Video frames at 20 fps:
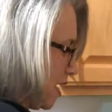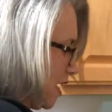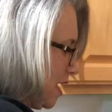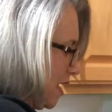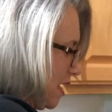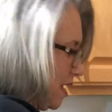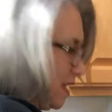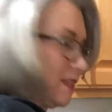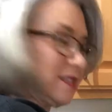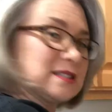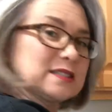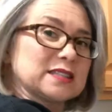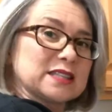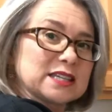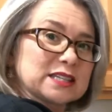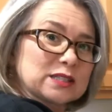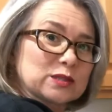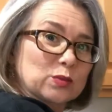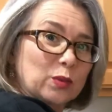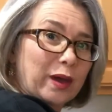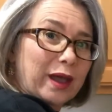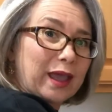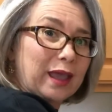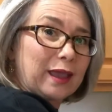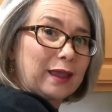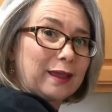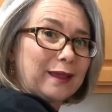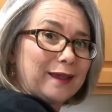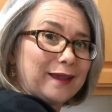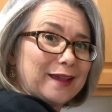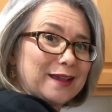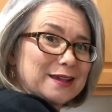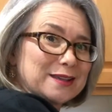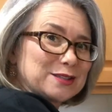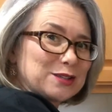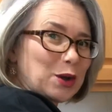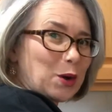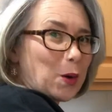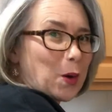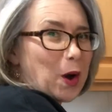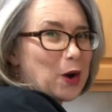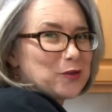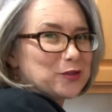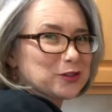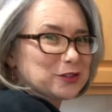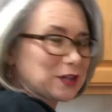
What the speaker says: his this way. So over